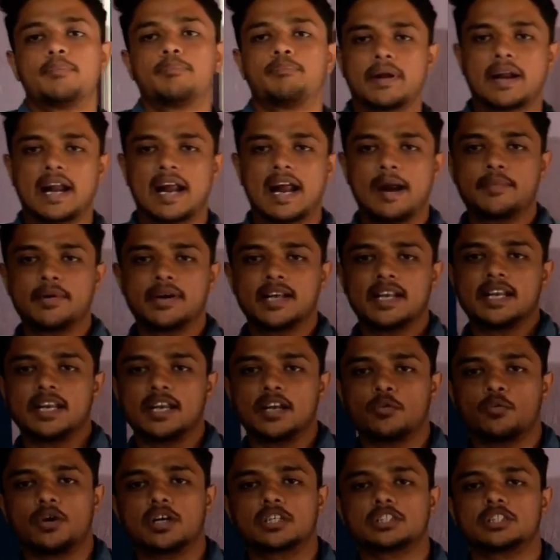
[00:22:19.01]
pyramidal
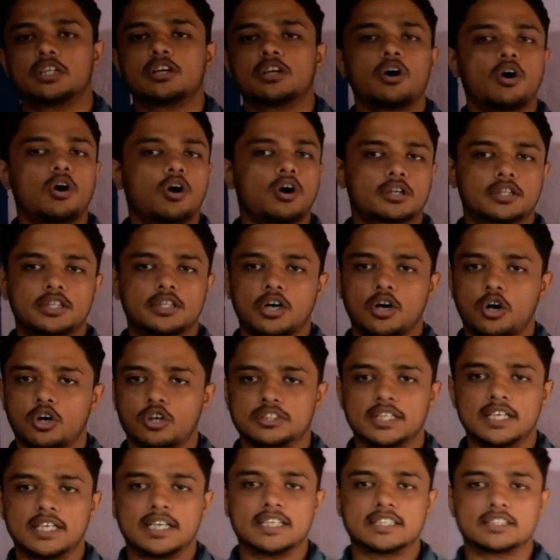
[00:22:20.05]
inversion or the
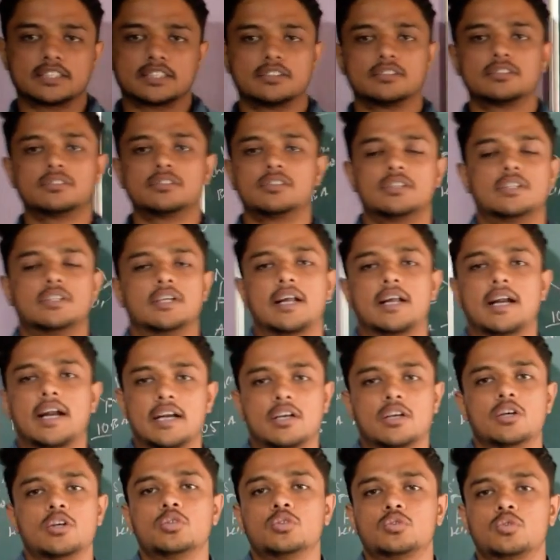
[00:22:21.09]
oscillation,
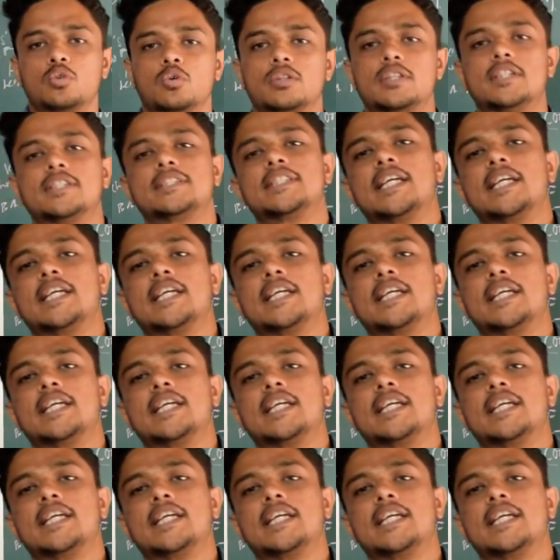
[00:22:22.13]
right? So this